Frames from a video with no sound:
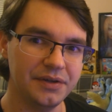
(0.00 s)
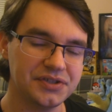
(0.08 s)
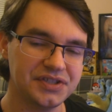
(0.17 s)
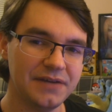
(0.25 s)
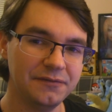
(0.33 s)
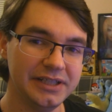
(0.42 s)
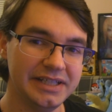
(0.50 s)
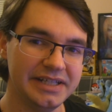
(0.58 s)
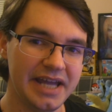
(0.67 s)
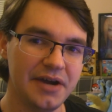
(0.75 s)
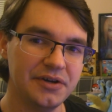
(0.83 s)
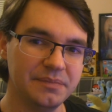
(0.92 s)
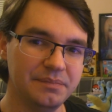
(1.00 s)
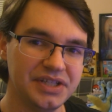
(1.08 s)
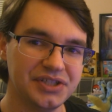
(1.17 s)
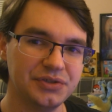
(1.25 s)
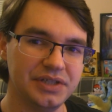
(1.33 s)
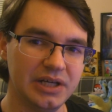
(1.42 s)
There's definitely an air to
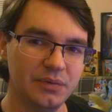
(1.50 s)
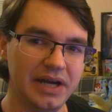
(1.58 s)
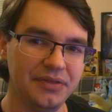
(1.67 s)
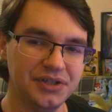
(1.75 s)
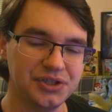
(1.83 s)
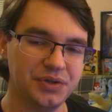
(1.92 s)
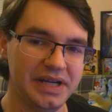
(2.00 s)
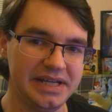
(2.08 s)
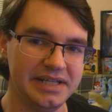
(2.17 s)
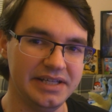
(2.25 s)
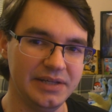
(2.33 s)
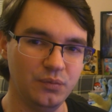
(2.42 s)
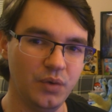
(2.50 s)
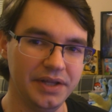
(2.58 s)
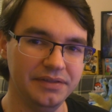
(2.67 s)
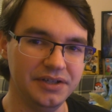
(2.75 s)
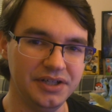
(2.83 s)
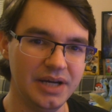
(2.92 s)
mystery around the train, and
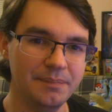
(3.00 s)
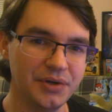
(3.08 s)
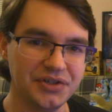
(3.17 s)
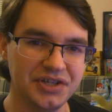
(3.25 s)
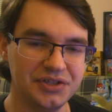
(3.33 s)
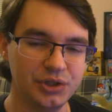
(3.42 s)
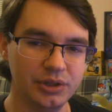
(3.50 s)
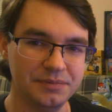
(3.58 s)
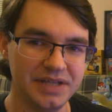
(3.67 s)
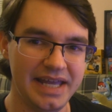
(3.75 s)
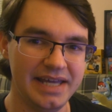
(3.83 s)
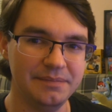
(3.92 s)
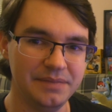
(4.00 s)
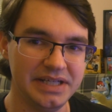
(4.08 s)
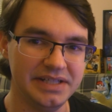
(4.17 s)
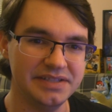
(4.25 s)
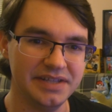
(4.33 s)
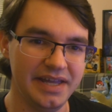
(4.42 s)
what the numbers on Tulip's hand
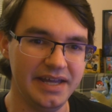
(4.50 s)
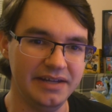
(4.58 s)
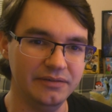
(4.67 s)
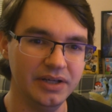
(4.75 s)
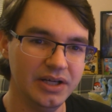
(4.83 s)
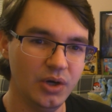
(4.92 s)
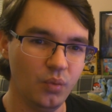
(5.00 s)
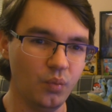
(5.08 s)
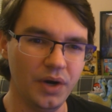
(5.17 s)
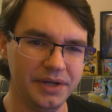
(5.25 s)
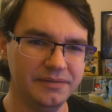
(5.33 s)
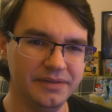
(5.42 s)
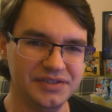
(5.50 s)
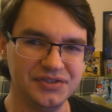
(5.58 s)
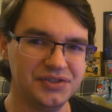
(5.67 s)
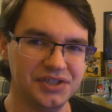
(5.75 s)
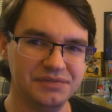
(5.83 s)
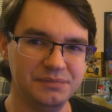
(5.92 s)
means, and what is
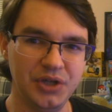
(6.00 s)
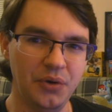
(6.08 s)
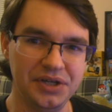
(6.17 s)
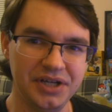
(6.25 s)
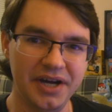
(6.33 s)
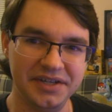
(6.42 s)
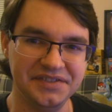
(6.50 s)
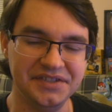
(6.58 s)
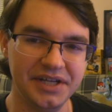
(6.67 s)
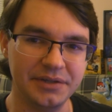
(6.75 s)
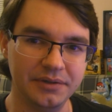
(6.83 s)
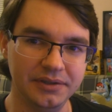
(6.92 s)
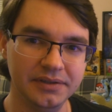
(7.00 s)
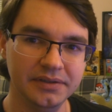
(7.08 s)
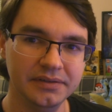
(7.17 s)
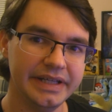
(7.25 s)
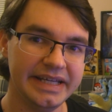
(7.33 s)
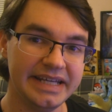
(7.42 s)
just going on in general.
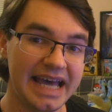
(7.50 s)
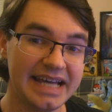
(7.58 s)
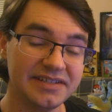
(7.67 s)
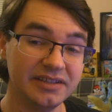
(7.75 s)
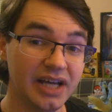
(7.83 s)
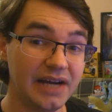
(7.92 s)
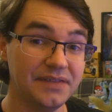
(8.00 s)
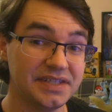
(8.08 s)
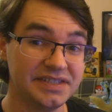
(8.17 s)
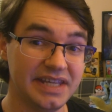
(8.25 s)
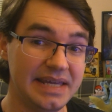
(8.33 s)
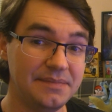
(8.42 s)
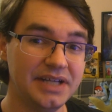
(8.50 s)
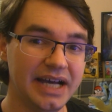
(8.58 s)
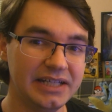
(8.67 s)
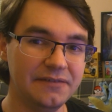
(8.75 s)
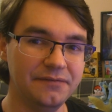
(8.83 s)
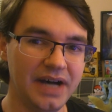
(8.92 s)
It has a lot of the same
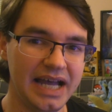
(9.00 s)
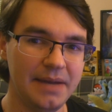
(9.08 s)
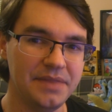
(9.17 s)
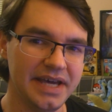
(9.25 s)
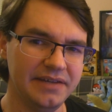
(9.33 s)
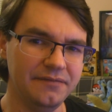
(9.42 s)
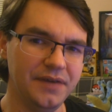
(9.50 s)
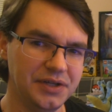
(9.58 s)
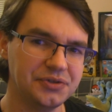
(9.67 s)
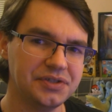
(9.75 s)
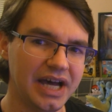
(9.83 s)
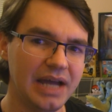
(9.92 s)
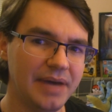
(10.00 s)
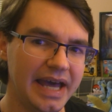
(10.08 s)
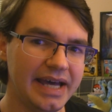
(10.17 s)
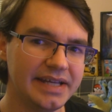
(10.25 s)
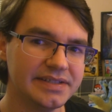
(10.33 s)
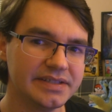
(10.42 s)
kind of vibe that Adventure Time
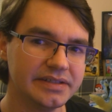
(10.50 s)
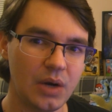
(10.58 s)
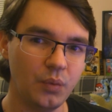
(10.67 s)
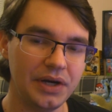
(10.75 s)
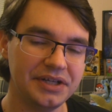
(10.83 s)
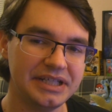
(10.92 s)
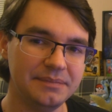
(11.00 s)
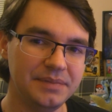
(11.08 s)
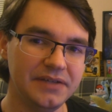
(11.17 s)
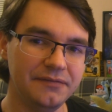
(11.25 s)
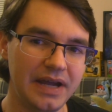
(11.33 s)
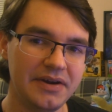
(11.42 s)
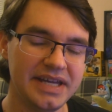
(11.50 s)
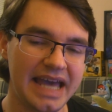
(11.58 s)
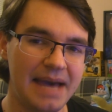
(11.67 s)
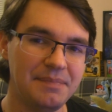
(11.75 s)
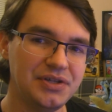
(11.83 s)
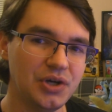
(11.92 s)
has, where it can be very
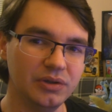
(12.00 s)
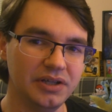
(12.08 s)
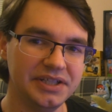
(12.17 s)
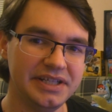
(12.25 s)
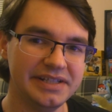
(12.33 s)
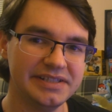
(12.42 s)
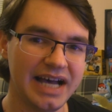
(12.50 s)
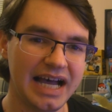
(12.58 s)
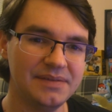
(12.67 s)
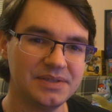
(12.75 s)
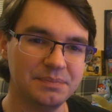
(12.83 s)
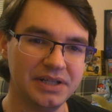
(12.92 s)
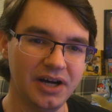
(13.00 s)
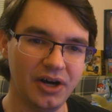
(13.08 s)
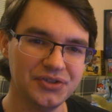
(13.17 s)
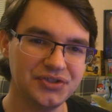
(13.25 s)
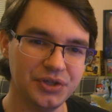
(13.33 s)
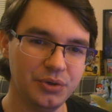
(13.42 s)
happy-go-lucky at times, but
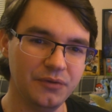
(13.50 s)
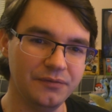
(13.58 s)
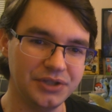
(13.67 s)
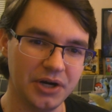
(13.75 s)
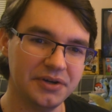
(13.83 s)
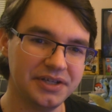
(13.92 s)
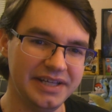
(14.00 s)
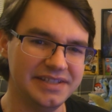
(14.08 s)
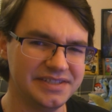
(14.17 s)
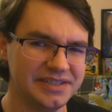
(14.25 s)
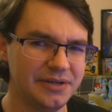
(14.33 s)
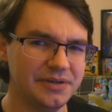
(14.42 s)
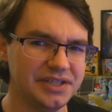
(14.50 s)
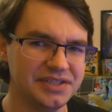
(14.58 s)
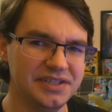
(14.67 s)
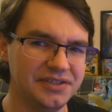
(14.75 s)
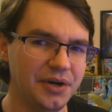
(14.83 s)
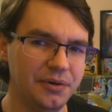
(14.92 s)
also dark and serious
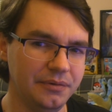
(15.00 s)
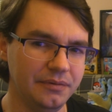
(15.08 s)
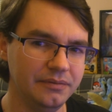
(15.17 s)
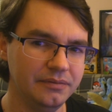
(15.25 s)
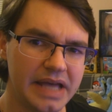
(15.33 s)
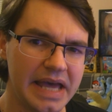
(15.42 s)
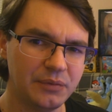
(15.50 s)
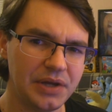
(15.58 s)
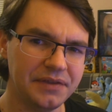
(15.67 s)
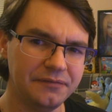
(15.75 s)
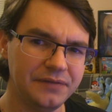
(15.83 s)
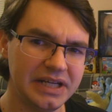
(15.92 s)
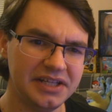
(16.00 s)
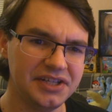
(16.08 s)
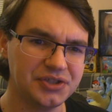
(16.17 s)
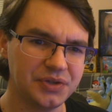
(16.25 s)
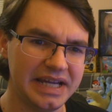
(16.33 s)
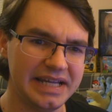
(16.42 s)
in tone. And with
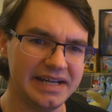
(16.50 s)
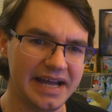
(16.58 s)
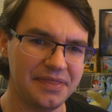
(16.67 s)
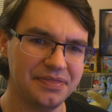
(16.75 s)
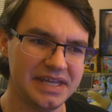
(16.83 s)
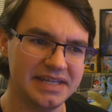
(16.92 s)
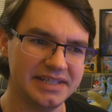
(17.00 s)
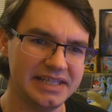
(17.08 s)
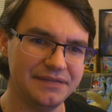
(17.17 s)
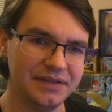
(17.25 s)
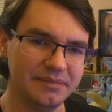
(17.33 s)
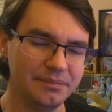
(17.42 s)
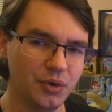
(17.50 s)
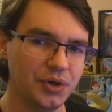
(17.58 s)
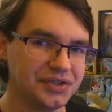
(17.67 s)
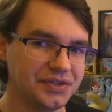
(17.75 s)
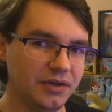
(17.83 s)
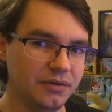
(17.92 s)
Infinity Train, I think even
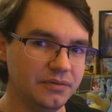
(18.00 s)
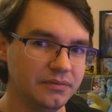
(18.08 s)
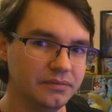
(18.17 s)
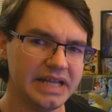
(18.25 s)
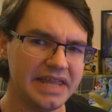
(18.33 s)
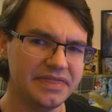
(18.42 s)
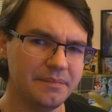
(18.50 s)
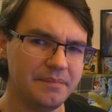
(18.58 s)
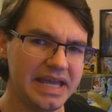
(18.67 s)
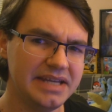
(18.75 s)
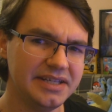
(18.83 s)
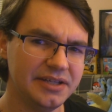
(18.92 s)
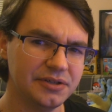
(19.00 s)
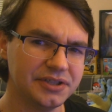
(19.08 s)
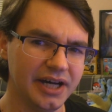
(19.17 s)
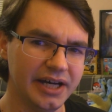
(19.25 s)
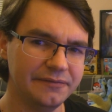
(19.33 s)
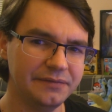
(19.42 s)
more so. And the main inner
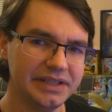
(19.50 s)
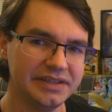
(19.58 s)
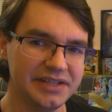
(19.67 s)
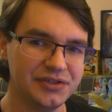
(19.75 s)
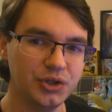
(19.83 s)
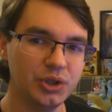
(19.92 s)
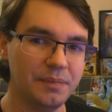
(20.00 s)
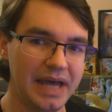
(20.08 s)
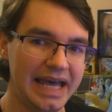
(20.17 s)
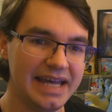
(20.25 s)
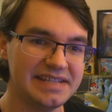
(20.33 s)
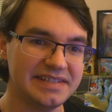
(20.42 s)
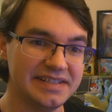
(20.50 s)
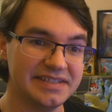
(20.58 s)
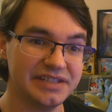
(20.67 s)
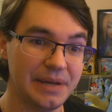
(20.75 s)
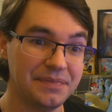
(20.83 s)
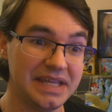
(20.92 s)
conflict that Tulip has is
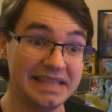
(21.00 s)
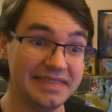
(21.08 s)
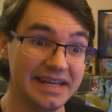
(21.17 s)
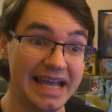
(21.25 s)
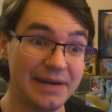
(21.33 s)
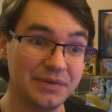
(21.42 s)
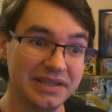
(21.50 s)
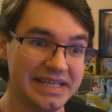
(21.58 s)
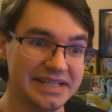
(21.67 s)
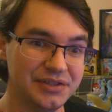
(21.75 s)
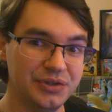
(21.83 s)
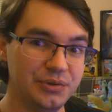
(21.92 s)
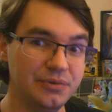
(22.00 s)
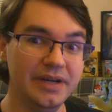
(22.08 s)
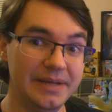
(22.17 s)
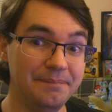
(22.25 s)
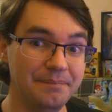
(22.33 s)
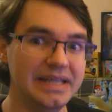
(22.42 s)
something that I relate to
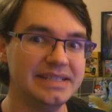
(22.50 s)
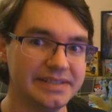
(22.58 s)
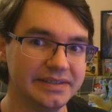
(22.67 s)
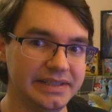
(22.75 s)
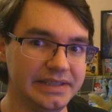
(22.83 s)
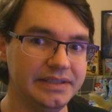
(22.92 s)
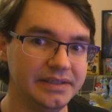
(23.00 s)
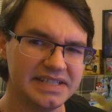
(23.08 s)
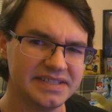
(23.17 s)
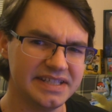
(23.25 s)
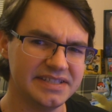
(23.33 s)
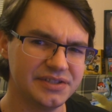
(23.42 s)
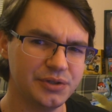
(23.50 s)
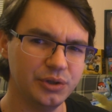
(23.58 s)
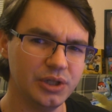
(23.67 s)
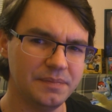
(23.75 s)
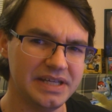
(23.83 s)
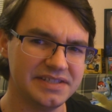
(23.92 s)
immensely, since
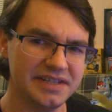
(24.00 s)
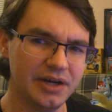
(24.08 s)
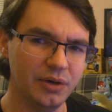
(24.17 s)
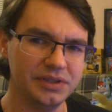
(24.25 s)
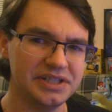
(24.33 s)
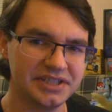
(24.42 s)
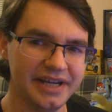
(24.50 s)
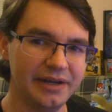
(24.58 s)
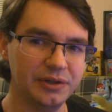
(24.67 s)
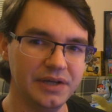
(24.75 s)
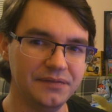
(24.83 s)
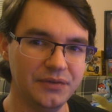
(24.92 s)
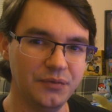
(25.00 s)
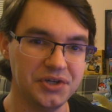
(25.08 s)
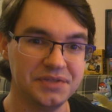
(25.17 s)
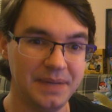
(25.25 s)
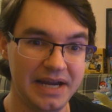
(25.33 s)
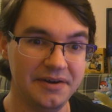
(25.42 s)
Tulip is the only child of
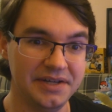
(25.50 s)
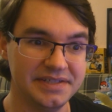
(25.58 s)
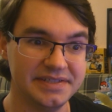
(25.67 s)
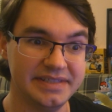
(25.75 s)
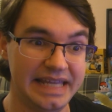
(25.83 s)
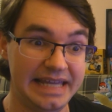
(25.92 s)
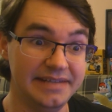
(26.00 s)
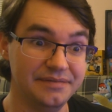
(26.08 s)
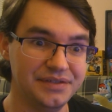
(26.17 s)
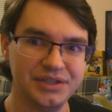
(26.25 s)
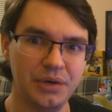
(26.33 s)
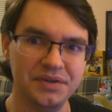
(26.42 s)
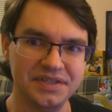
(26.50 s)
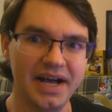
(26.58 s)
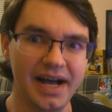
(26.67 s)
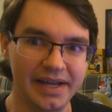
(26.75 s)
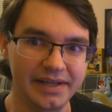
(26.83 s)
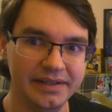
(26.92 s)
divorced parents, and so was
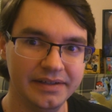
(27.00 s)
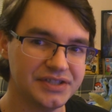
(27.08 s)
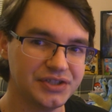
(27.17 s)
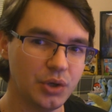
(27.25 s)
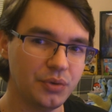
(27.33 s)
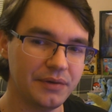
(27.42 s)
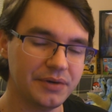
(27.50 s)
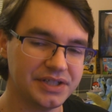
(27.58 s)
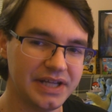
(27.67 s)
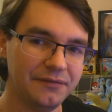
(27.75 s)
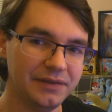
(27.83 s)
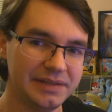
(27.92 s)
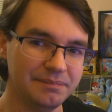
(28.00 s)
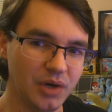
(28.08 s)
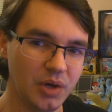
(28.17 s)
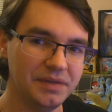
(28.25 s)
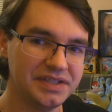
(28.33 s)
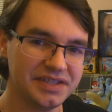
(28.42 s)
I. So there were definitely
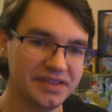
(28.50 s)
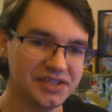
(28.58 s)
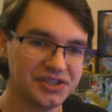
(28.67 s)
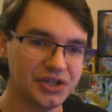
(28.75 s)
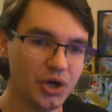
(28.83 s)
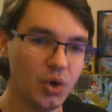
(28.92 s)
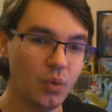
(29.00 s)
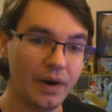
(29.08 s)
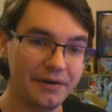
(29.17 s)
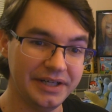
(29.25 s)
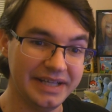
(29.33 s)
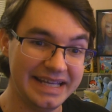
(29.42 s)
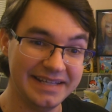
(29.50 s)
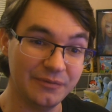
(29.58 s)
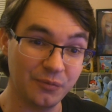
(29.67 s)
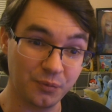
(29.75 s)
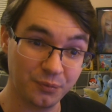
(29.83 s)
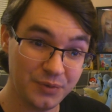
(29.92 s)
moments in the show where it hit
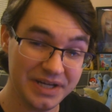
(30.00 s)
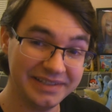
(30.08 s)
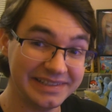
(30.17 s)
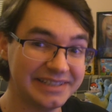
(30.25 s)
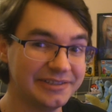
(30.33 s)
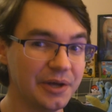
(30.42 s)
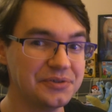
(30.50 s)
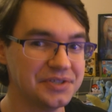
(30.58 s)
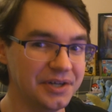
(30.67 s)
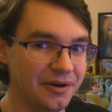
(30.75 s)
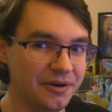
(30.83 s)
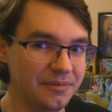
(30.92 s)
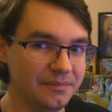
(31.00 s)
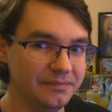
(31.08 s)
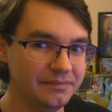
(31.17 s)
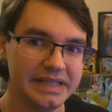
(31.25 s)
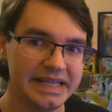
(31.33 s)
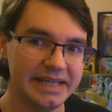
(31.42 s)
really close to home.
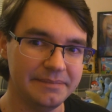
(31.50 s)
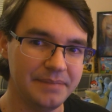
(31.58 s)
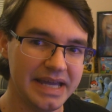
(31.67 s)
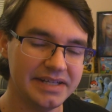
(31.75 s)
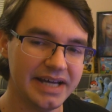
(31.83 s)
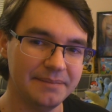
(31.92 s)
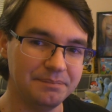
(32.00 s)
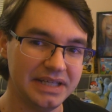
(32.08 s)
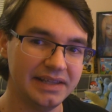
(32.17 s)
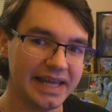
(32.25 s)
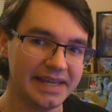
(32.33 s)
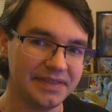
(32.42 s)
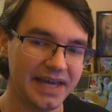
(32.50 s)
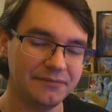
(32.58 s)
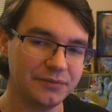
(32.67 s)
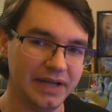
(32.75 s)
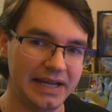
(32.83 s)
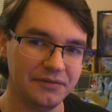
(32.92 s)
It may not be like
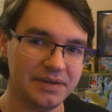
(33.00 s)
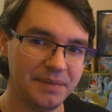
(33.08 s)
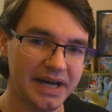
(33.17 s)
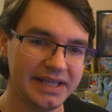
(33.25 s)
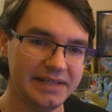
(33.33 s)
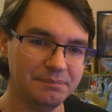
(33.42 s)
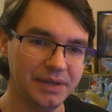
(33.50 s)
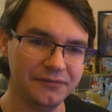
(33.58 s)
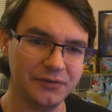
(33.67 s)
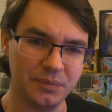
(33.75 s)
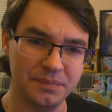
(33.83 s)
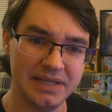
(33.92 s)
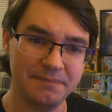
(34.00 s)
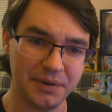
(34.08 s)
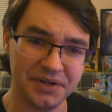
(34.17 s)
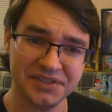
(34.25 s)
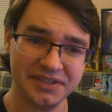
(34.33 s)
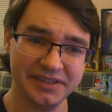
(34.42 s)
that for everybody, but for me
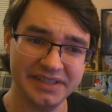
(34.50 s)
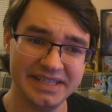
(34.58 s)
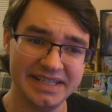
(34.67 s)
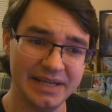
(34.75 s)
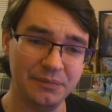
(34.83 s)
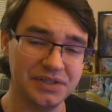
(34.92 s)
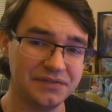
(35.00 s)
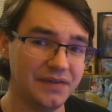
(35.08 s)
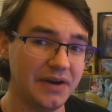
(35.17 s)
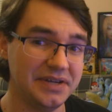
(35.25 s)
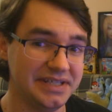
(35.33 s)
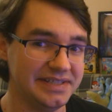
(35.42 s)
personally, it was very